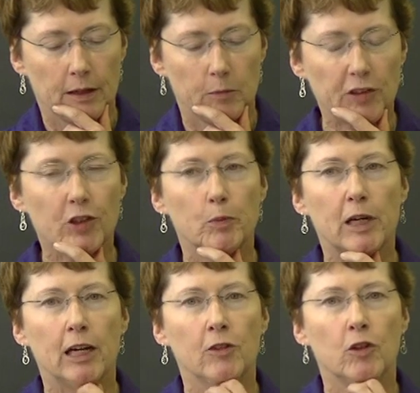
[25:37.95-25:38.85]
Mr.
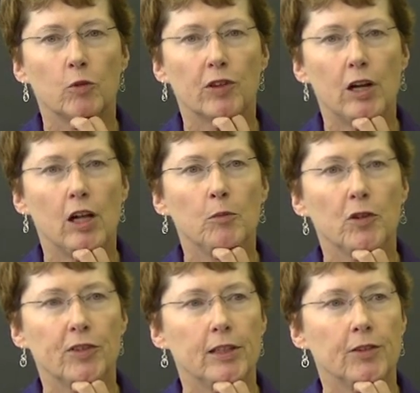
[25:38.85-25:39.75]
Barnes was
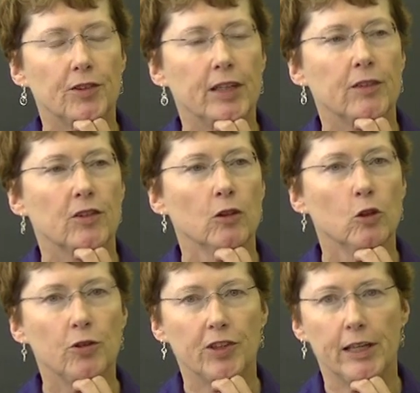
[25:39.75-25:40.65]
almost, in a sense,
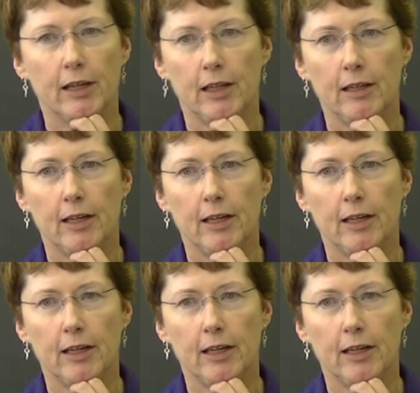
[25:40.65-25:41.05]
losing it.